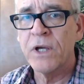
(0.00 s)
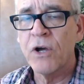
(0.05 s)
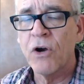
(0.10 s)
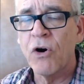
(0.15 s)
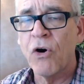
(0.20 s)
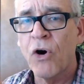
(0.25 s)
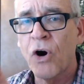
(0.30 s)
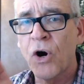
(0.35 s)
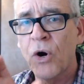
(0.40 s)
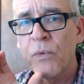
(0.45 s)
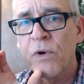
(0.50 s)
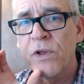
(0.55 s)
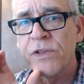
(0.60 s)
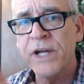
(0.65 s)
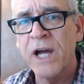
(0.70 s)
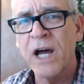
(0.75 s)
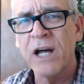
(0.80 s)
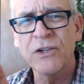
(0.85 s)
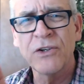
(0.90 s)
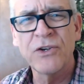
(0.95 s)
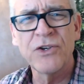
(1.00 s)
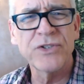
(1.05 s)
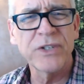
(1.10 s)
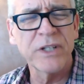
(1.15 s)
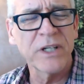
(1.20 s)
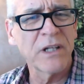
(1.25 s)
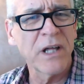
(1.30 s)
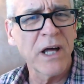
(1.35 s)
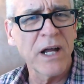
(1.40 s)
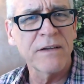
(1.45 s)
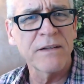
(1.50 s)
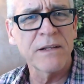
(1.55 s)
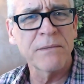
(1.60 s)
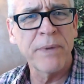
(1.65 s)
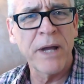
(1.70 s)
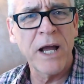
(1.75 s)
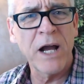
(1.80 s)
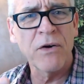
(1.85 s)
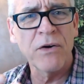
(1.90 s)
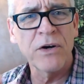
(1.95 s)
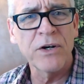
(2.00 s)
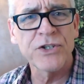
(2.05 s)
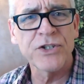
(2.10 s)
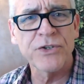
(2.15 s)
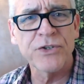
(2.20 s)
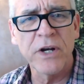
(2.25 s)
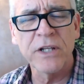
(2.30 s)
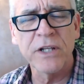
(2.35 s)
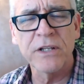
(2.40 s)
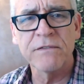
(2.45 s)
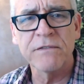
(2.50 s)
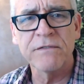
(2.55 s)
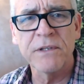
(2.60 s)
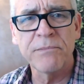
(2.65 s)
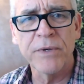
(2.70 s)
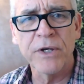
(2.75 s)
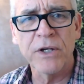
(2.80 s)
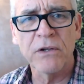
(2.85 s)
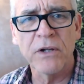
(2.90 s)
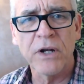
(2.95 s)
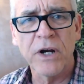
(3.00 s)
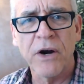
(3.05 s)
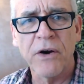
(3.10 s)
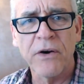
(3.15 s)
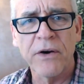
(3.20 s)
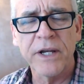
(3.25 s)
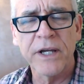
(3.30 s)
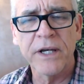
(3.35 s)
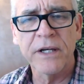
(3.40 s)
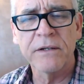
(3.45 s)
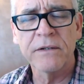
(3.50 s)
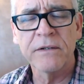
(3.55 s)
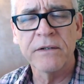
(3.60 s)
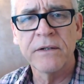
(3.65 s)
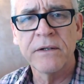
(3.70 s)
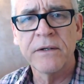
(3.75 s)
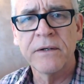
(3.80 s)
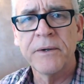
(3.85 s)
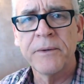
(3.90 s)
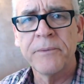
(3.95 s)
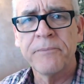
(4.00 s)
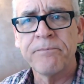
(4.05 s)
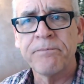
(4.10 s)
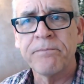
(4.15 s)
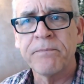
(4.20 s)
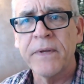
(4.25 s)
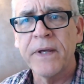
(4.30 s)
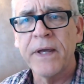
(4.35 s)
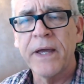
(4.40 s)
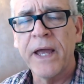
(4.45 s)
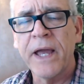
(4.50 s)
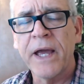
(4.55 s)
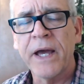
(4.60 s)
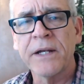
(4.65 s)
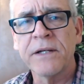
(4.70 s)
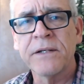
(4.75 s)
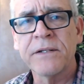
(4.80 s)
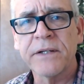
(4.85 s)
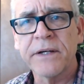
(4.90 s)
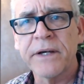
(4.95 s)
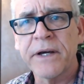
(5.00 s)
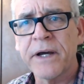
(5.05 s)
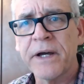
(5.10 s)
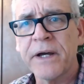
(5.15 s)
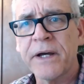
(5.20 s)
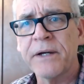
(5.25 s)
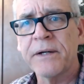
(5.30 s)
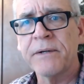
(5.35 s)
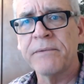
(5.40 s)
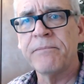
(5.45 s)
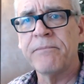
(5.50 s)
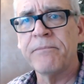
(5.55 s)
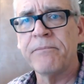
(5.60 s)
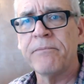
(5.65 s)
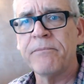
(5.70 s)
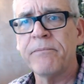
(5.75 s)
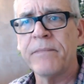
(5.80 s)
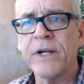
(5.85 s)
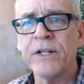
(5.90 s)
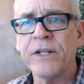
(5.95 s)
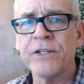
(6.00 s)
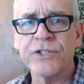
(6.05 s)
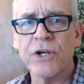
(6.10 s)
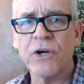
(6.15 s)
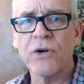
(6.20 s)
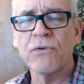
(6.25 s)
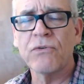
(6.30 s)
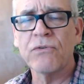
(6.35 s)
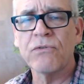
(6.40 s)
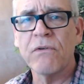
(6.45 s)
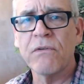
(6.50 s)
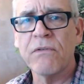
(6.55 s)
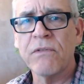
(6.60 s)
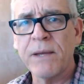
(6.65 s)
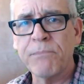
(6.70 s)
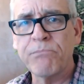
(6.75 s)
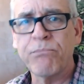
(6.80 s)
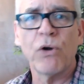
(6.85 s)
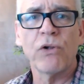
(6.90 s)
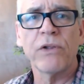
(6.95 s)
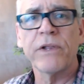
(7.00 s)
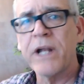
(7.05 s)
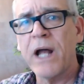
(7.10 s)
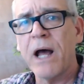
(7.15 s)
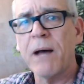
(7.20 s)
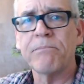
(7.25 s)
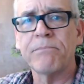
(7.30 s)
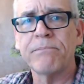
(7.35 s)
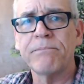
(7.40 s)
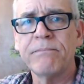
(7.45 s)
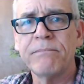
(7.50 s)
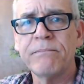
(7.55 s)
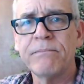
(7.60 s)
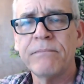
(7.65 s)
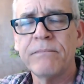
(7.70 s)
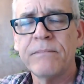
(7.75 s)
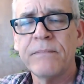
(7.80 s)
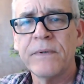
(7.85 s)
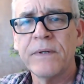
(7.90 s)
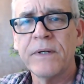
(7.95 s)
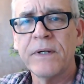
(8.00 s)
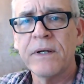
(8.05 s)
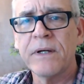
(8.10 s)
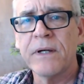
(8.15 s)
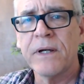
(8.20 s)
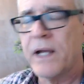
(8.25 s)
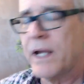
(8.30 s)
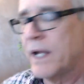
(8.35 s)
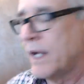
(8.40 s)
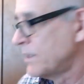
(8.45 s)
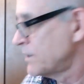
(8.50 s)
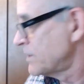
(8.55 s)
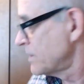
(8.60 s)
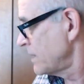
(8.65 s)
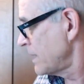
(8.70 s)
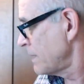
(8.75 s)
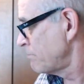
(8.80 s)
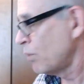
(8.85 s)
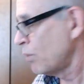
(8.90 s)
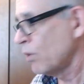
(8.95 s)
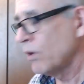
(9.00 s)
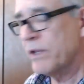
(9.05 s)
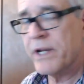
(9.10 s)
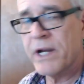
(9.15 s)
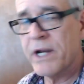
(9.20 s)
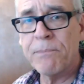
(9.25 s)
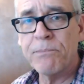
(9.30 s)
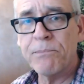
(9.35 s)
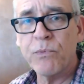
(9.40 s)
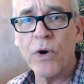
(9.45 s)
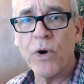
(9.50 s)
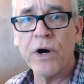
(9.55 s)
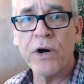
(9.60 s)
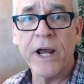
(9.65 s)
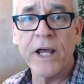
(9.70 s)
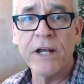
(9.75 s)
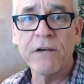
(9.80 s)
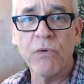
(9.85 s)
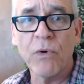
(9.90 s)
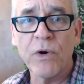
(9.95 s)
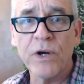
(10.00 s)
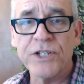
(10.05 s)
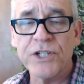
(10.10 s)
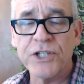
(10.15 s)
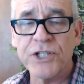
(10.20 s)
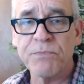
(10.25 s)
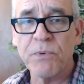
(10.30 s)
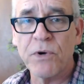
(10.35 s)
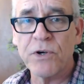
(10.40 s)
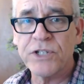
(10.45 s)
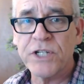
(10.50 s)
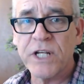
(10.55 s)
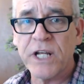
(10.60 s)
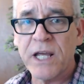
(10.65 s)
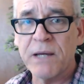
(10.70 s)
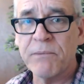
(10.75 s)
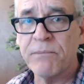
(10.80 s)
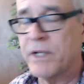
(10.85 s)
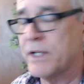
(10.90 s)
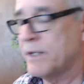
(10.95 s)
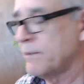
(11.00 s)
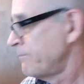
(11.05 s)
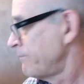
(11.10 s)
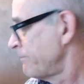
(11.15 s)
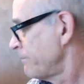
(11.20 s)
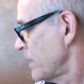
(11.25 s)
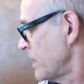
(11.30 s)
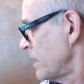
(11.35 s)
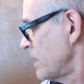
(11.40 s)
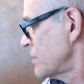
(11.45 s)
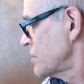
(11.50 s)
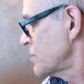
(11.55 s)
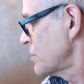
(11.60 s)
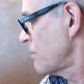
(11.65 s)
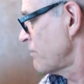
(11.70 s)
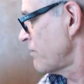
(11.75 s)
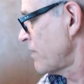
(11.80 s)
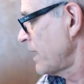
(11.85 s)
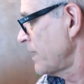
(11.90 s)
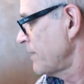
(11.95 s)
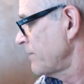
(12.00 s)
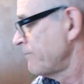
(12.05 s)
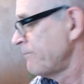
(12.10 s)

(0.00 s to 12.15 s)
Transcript: or without losing a lot of the power and strength of the middle area, and uh, and so they pull it up, and then they pull it up where head voice is supposed to come in. So if I,